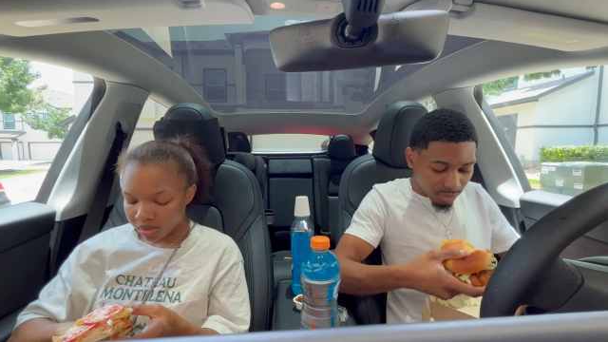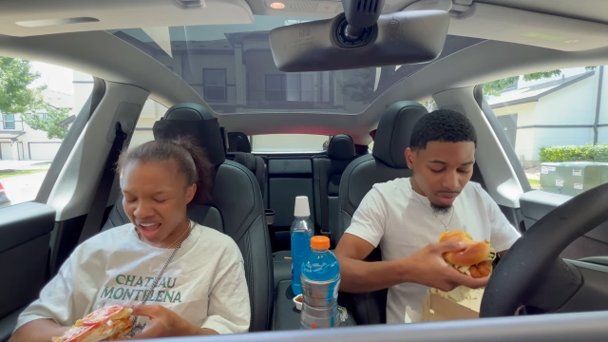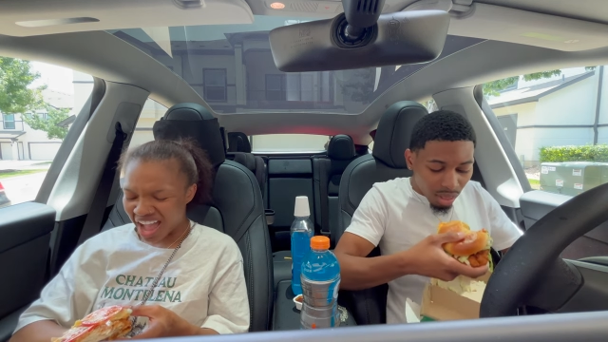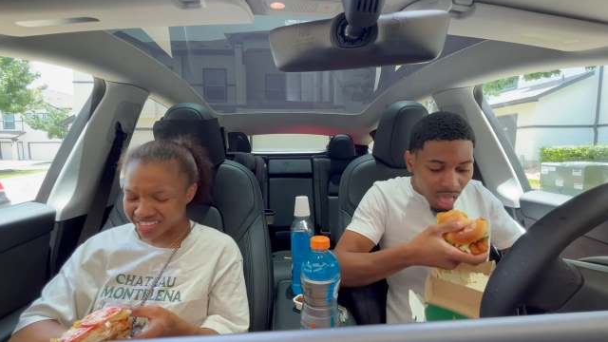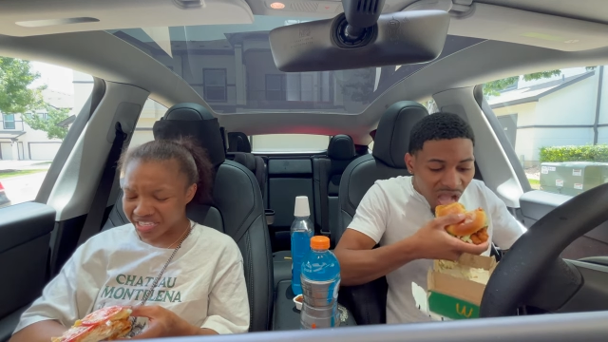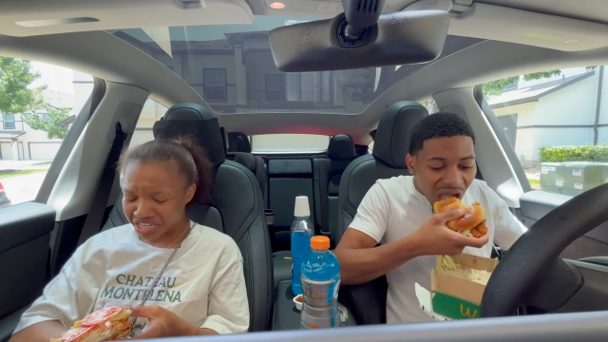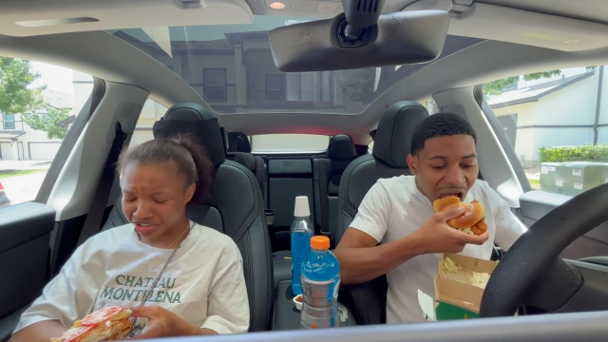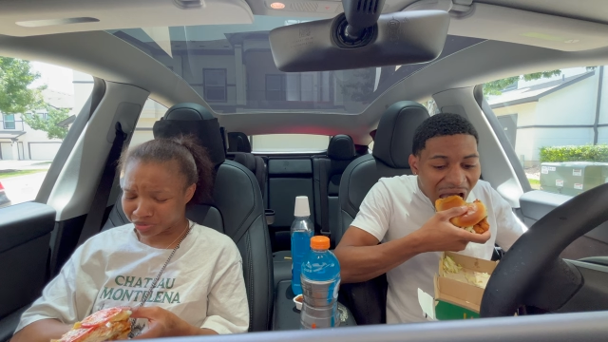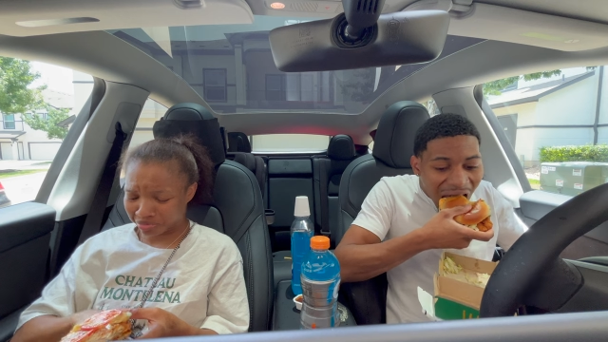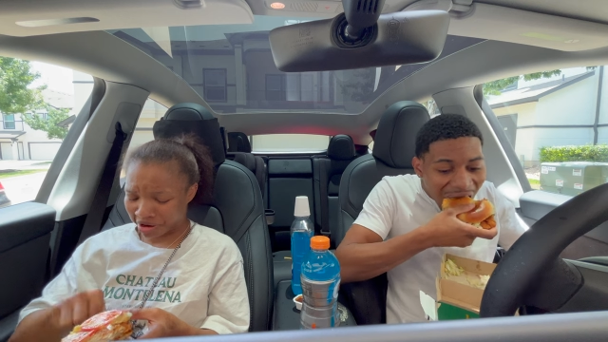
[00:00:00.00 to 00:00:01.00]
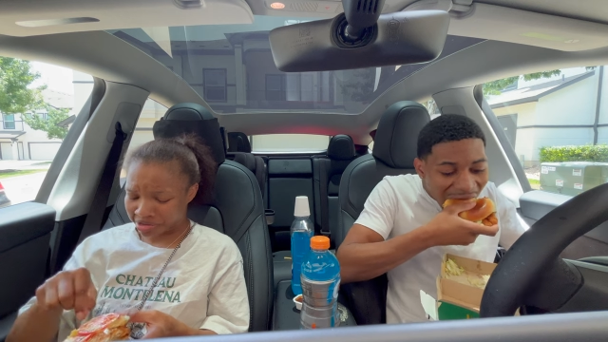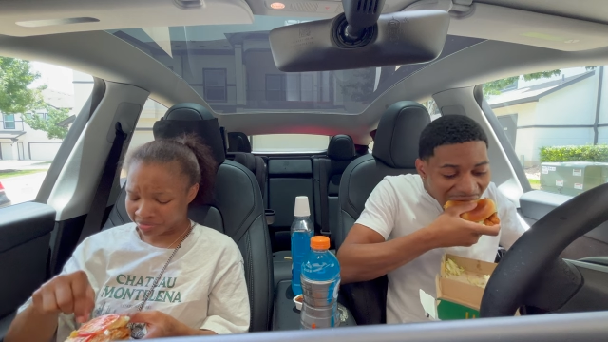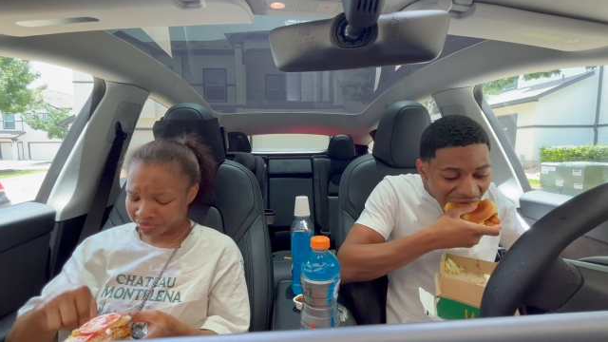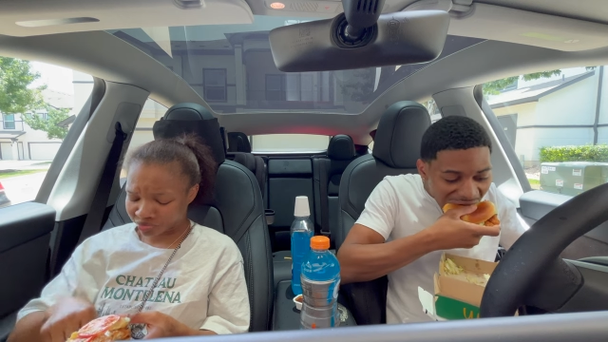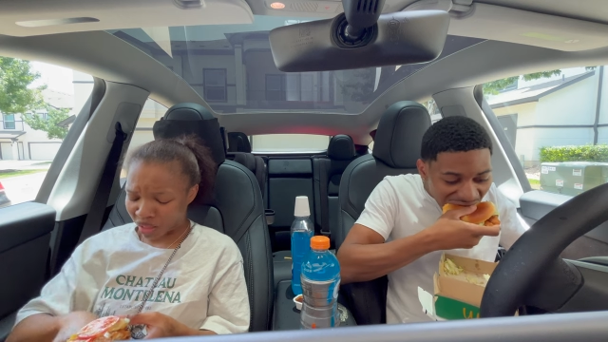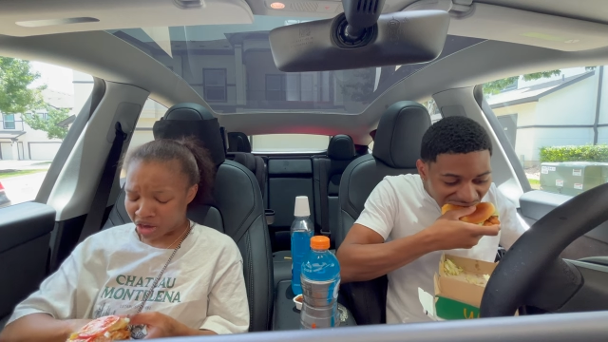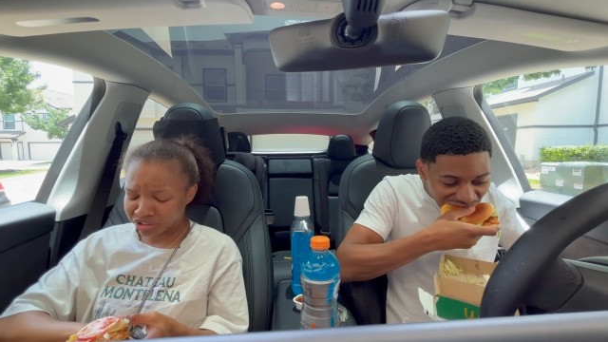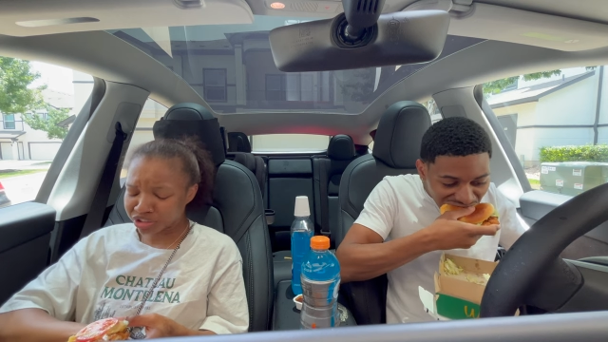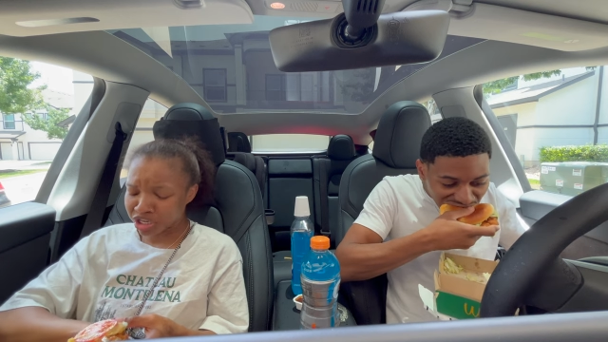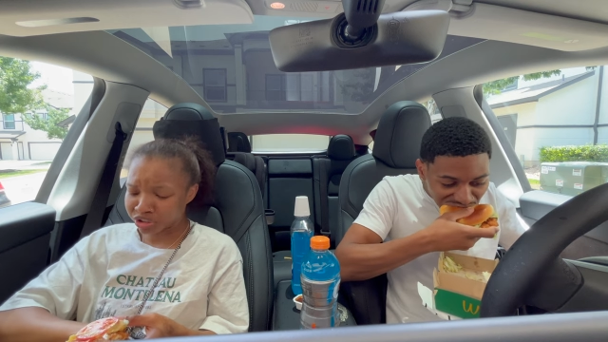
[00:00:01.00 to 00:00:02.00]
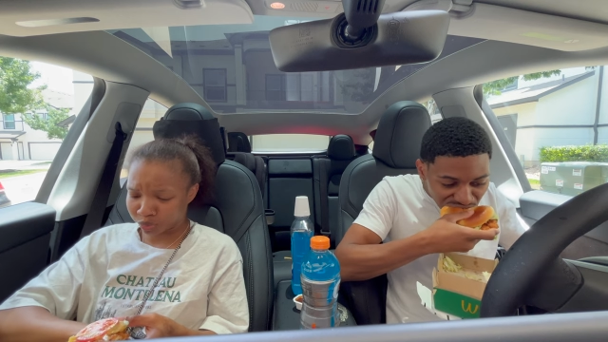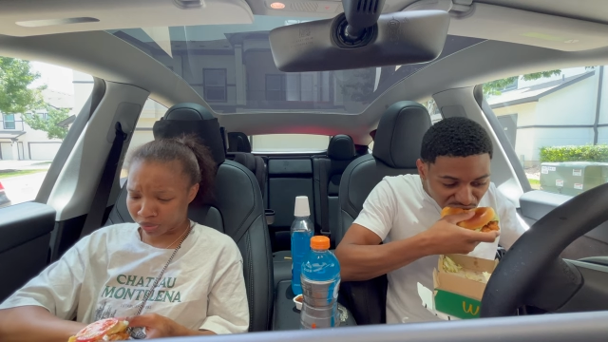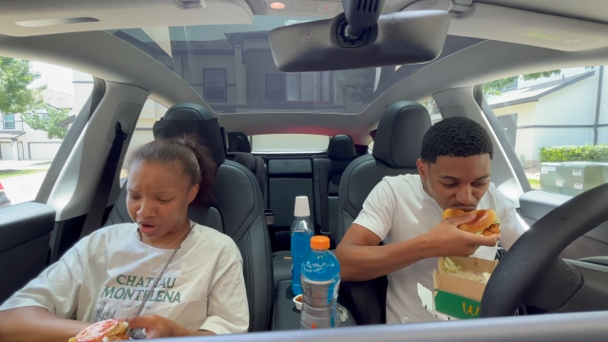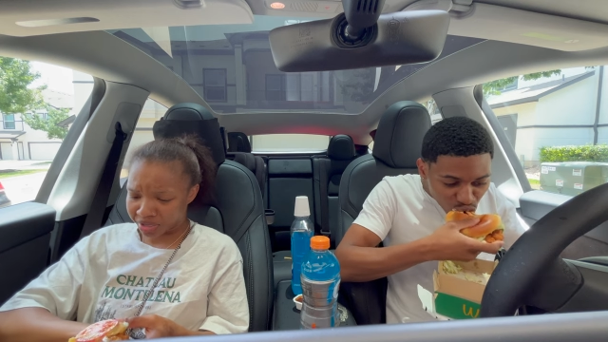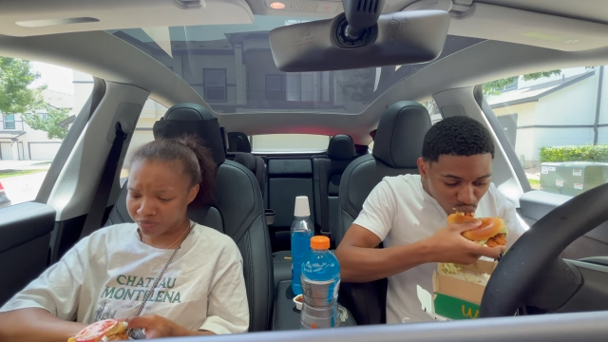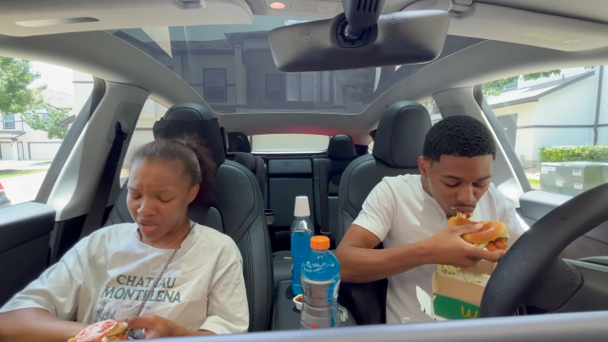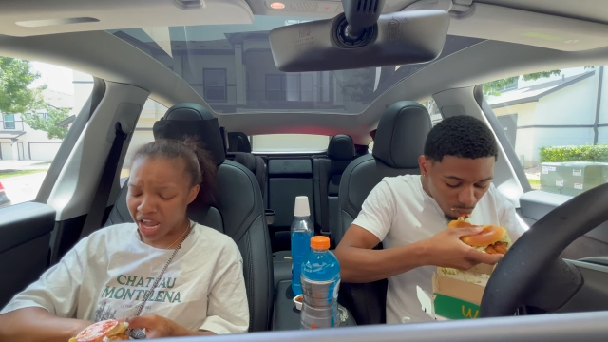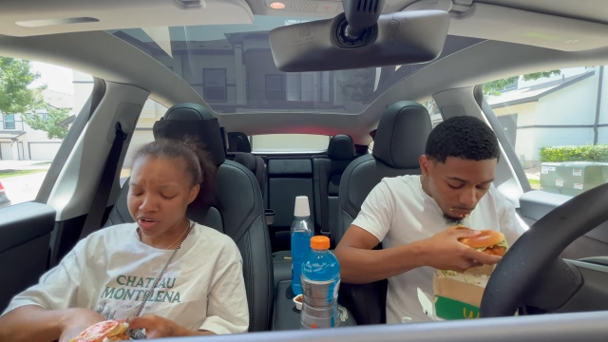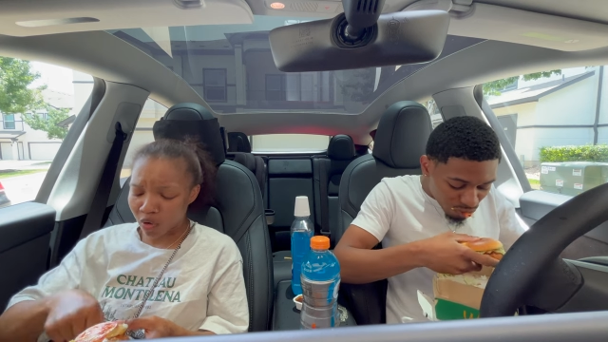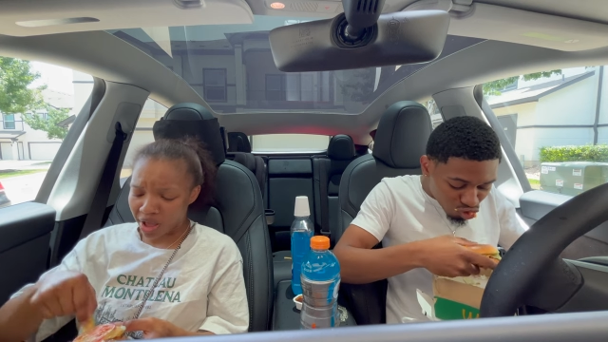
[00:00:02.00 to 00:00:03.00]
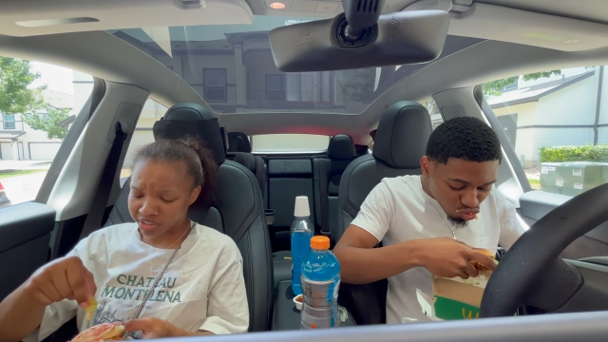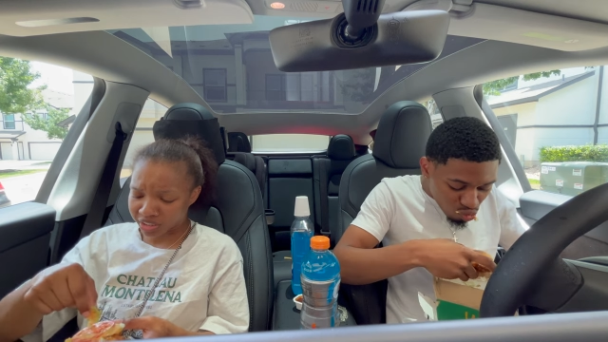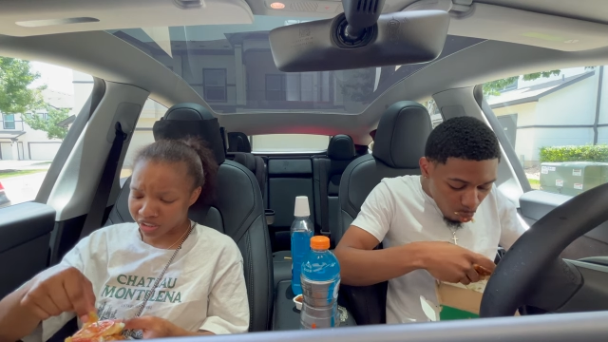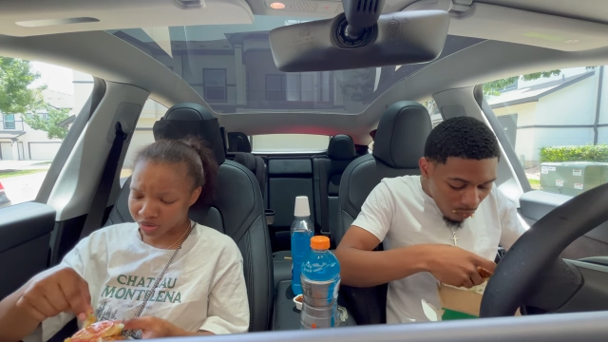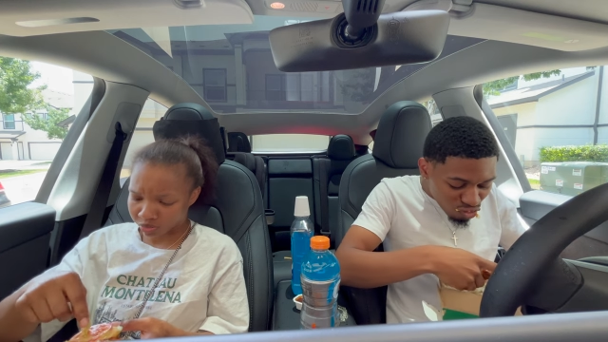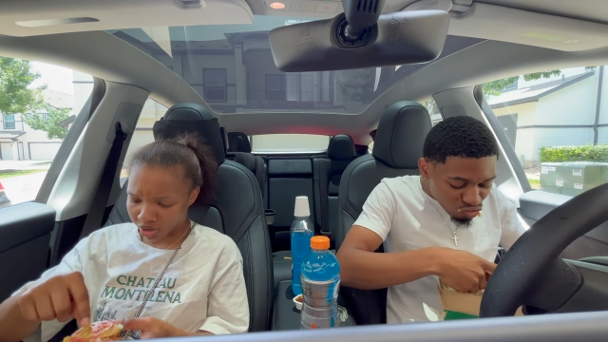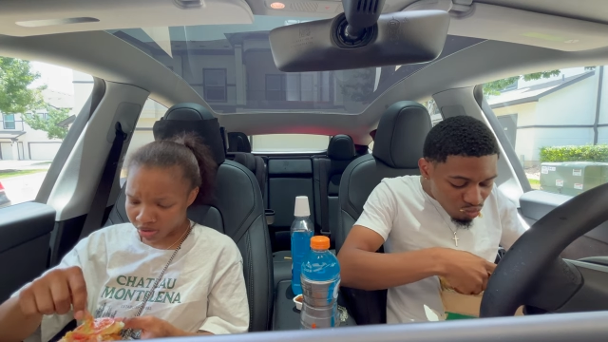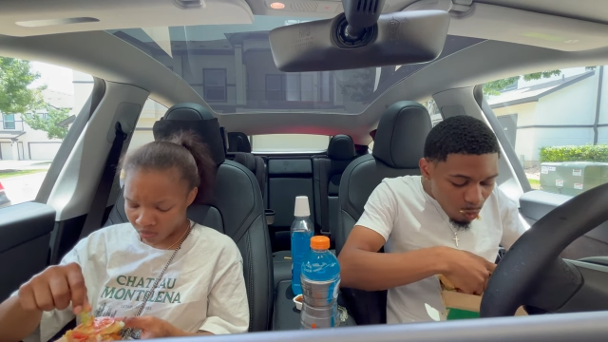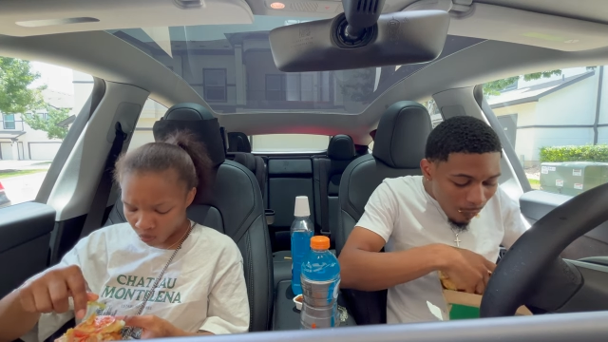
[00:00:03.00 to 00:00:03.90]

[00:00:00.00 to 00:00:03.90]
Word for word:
Speaker 1: I said a Sprite. I said Sprite. I know I said Sprite.